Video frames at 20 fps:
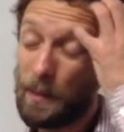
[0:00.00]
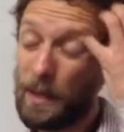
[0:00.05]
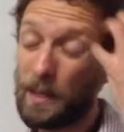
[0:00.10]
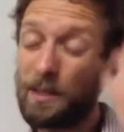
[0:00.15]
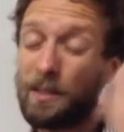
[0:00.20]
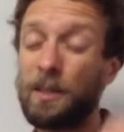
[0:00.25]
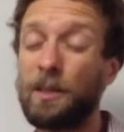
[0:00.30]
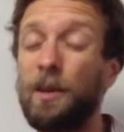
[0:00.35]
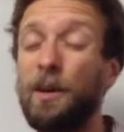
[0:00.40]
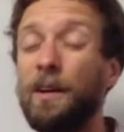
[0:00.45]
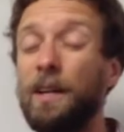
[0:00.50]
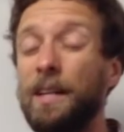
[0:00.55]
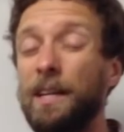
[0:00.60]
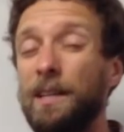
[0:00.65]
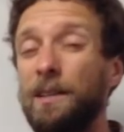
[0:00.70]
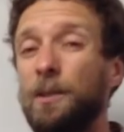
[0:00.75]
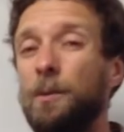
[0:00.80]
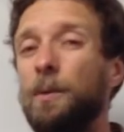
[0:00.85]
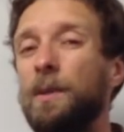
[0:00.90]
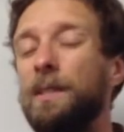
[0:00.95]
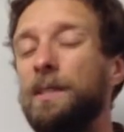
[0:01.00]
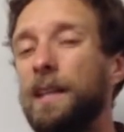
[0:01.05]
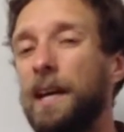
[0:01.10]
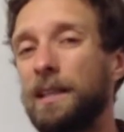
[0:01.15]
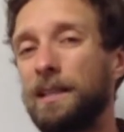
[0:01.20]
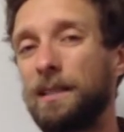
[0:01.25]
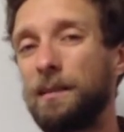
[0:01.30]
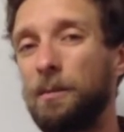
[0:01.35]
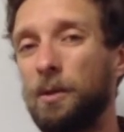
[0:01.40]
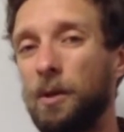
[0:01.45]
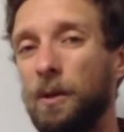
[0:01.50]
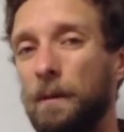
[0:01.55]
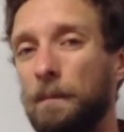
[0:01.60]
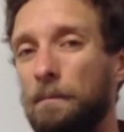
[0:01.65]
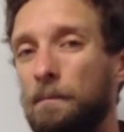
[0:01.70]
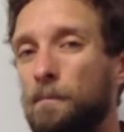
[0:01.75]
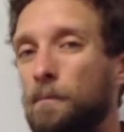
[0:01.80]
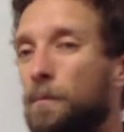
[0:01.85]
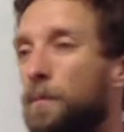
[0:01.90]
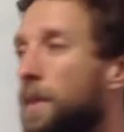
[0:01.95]
is to turn it into a decimal.
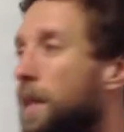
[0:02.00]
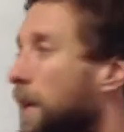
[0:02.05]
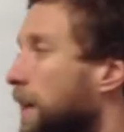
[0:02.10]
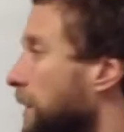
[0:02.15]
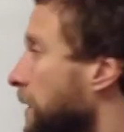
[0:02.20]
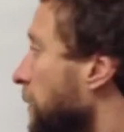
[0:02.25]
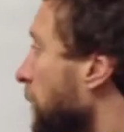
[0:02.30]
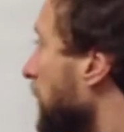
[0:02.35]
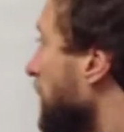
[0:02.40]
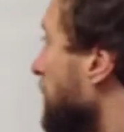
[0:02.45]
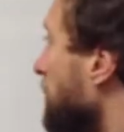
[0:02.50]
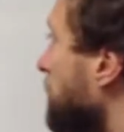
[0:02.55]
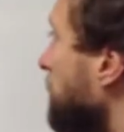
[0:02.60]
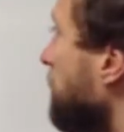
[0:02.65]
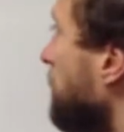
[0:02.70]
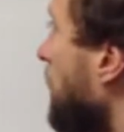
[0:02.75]
The way to do